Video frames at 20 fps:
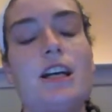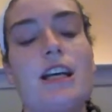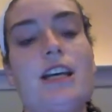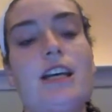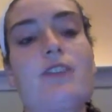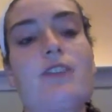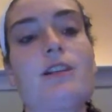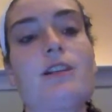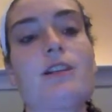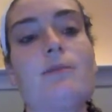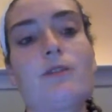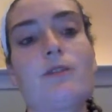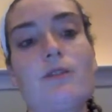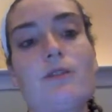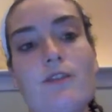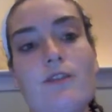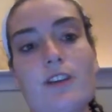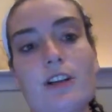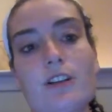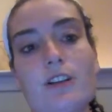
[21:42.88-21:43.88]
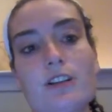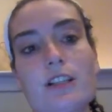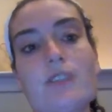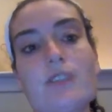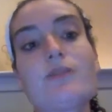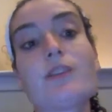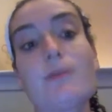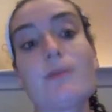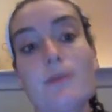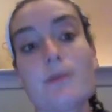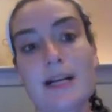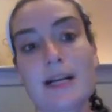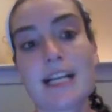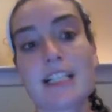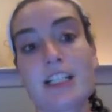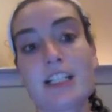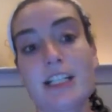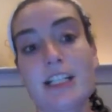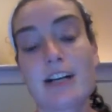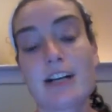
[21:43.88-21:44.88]
if someone
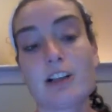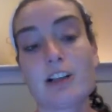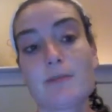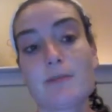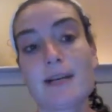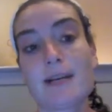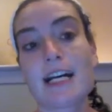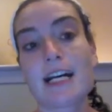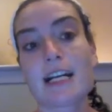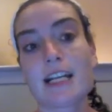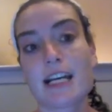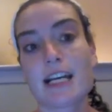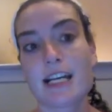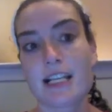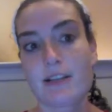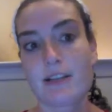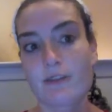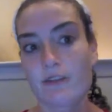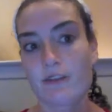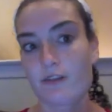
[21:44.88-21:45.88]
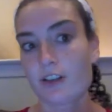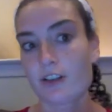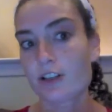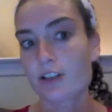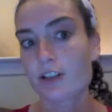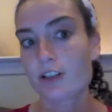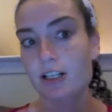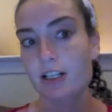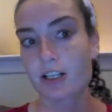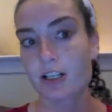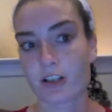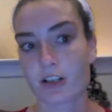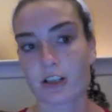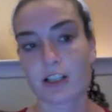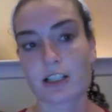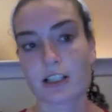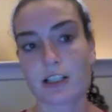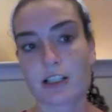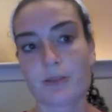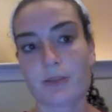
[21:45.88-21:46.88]
buys a challenge pack and then refers another
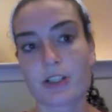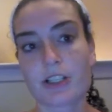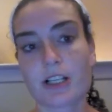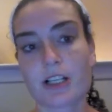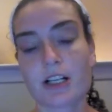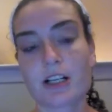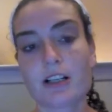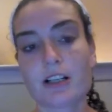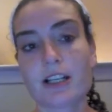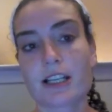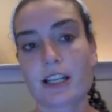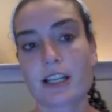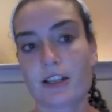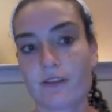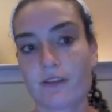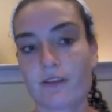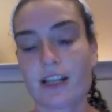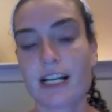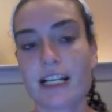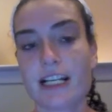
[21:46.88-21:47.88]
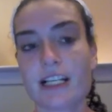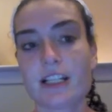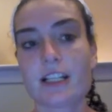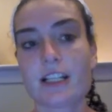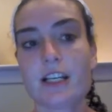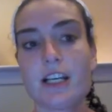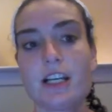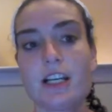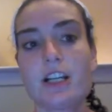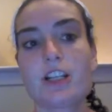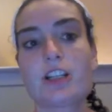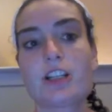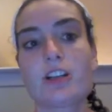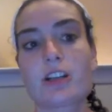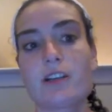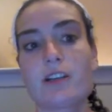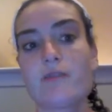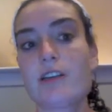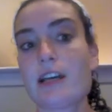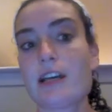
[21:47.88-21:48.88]
customer to her, like their friend, she'll
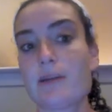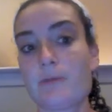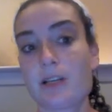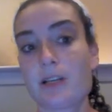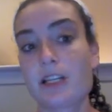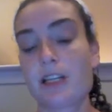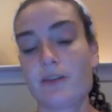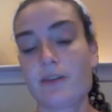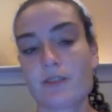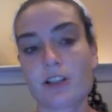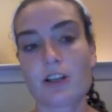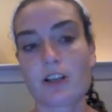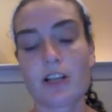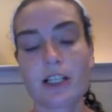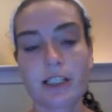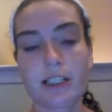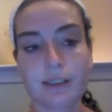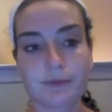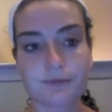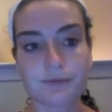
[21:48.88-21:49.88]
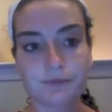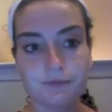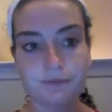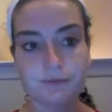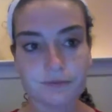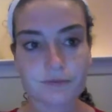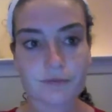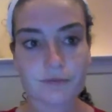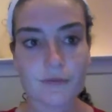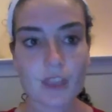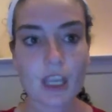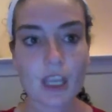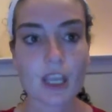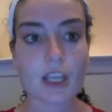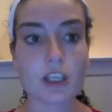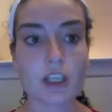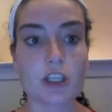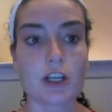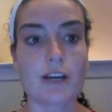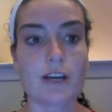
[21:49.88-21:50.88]
give them a gift card.
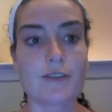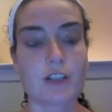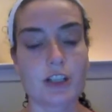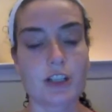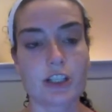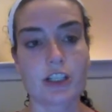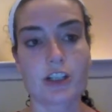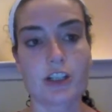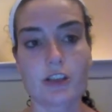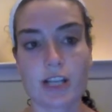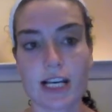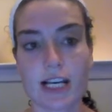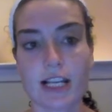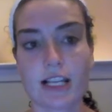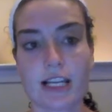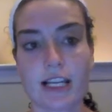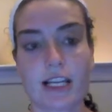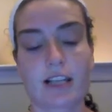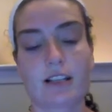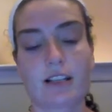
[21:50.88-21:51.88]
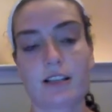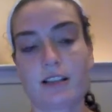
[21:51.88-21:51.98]
So I've started to do that. Like,